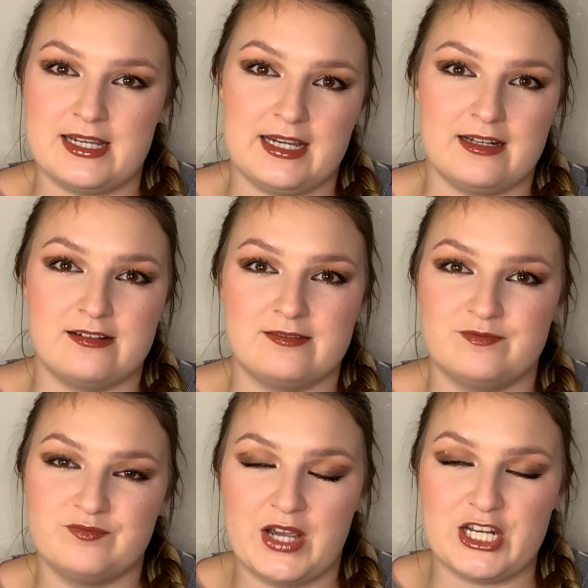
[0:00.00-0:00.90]
and
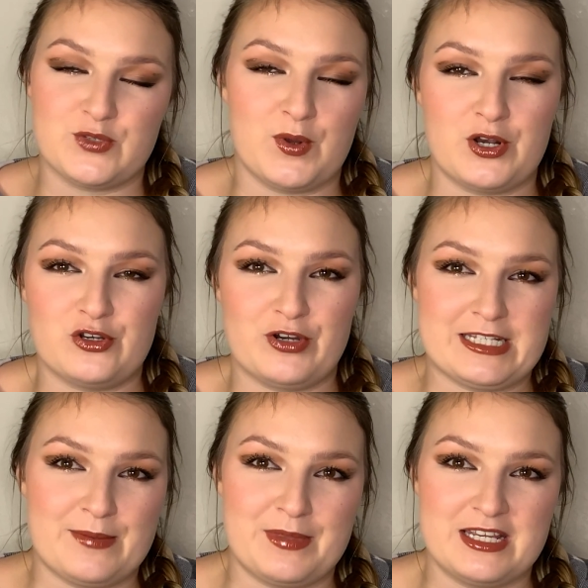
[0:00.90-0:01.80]
I just wanted to try
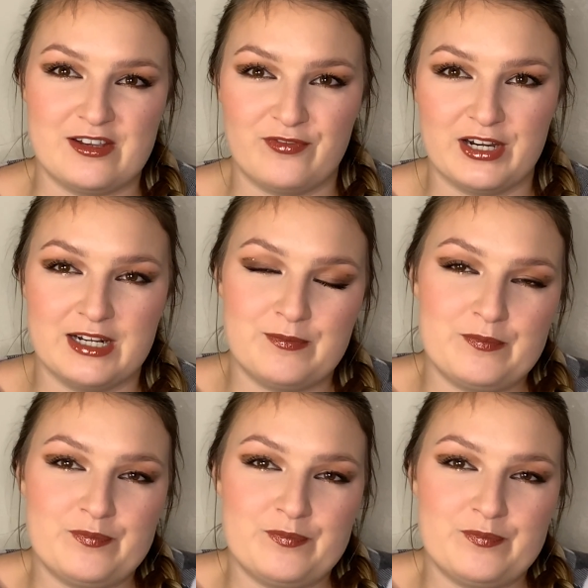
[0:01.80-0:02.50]
something different,